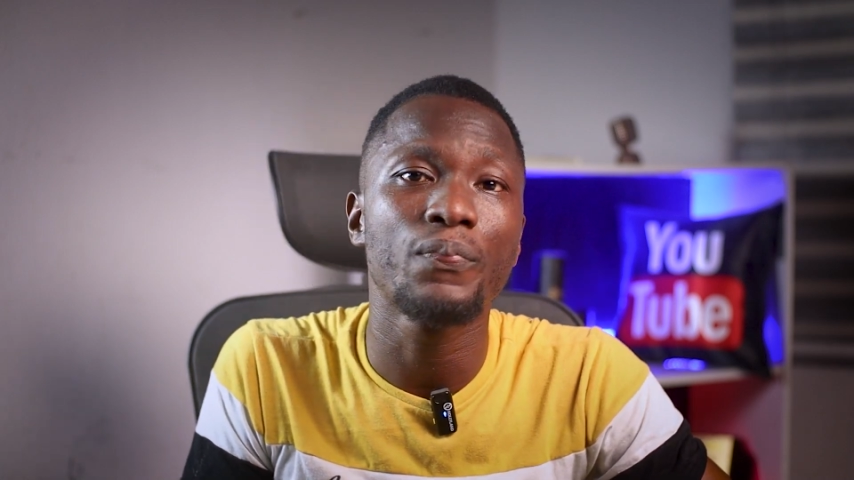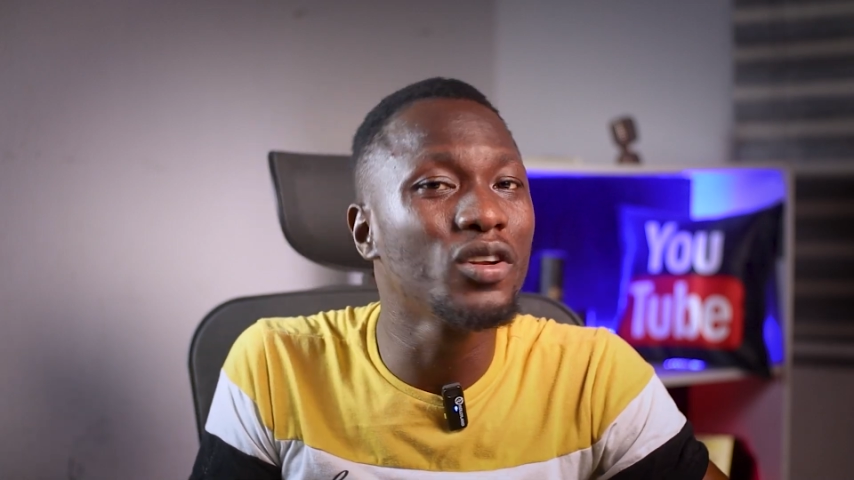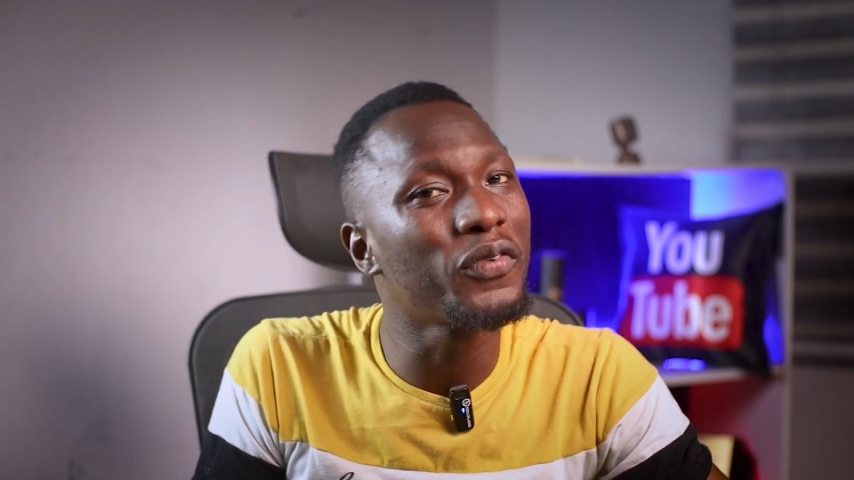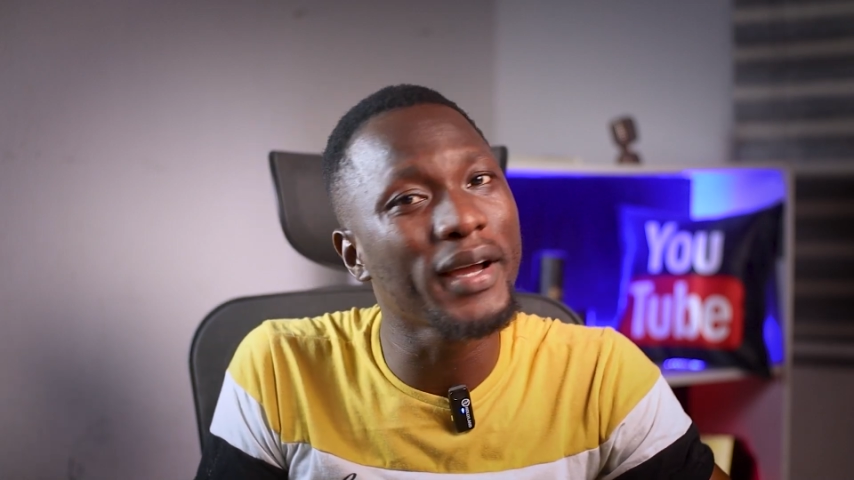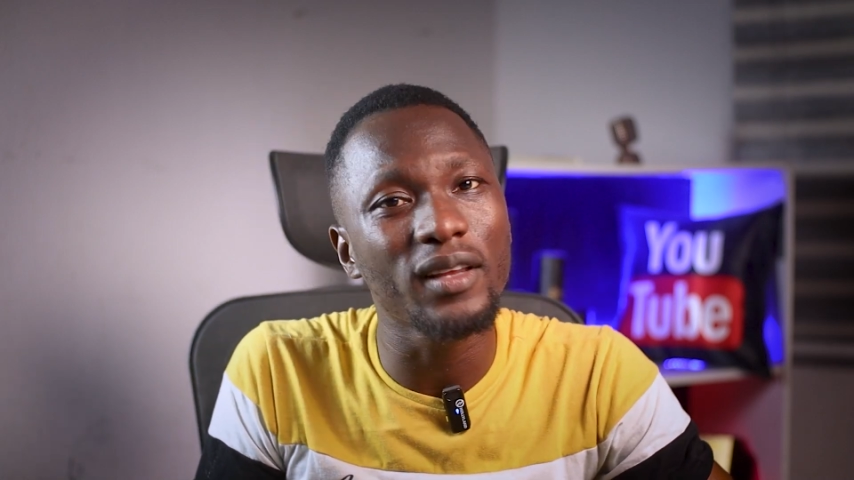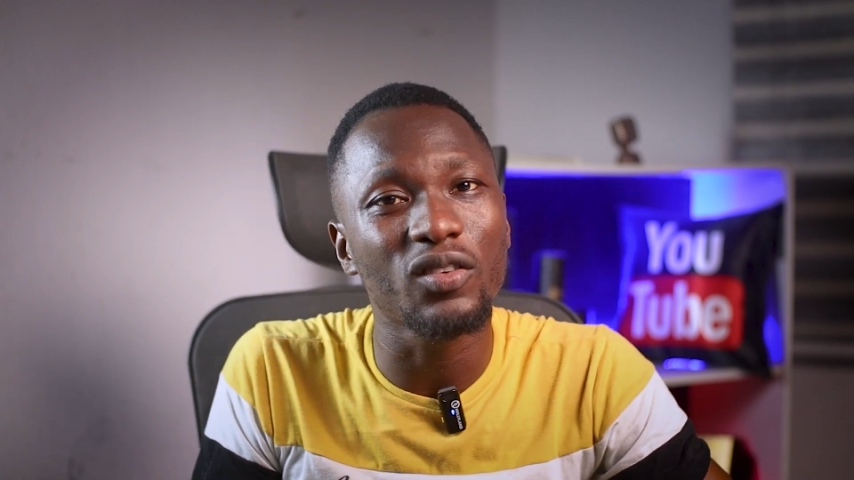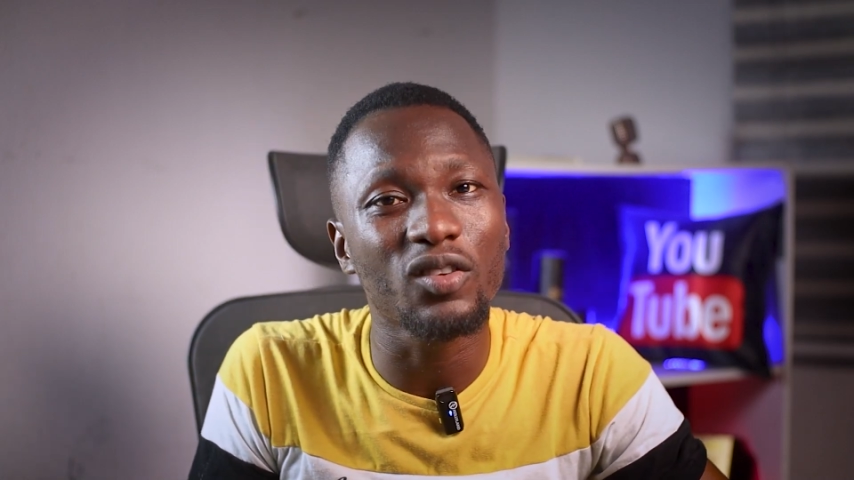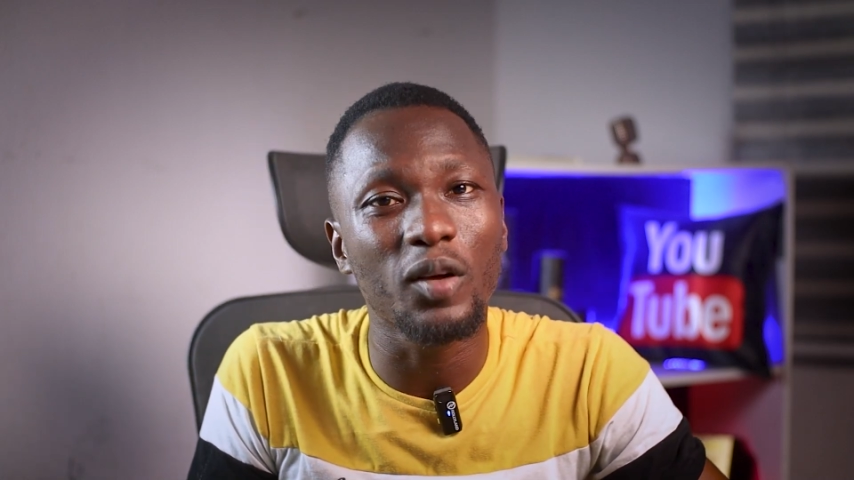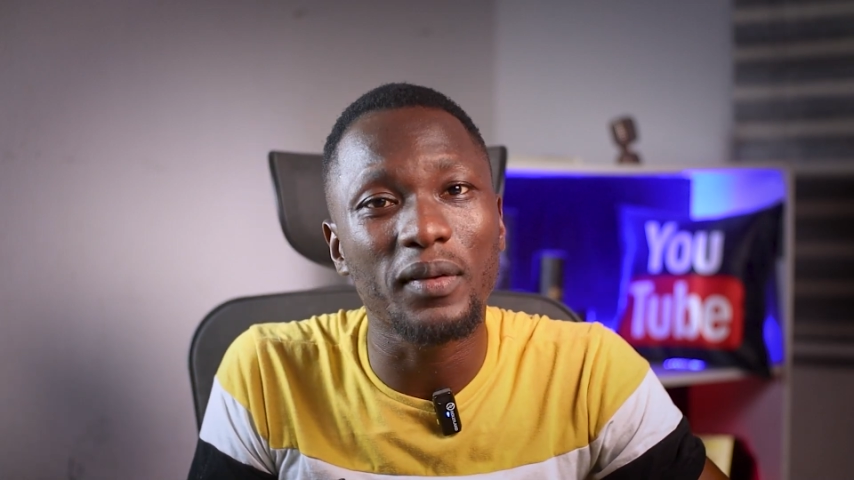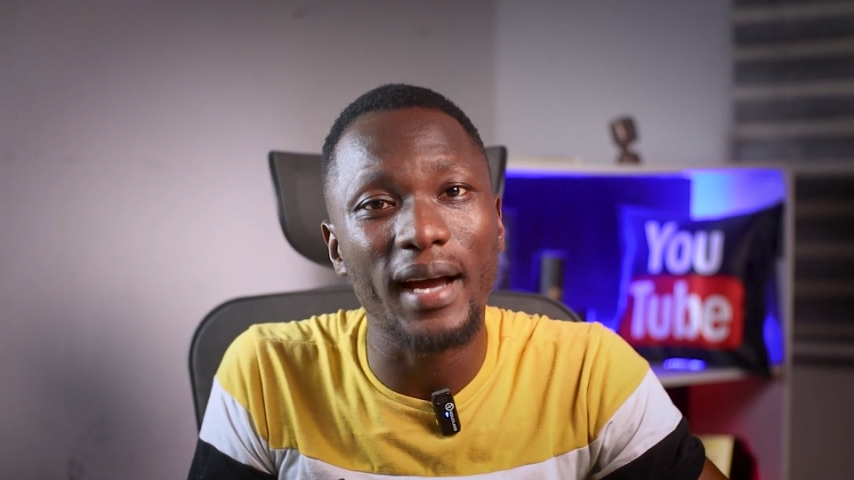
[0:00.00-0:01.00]
Don't forget to
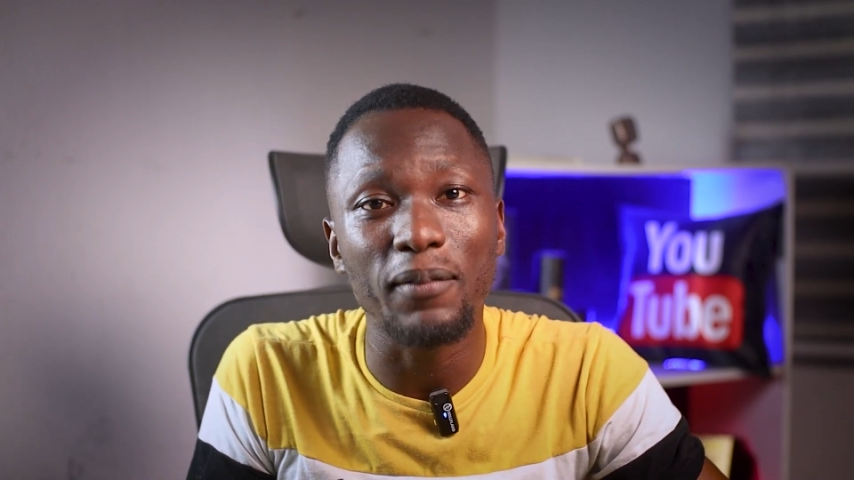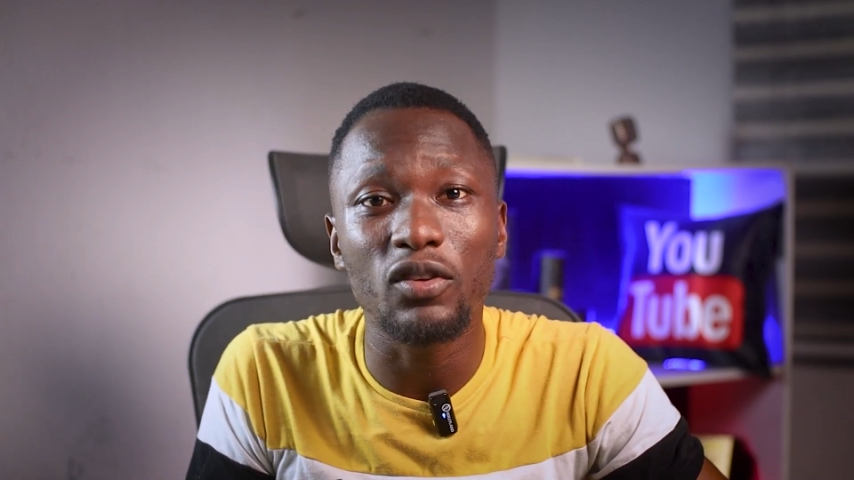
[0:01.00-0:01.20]
subscribe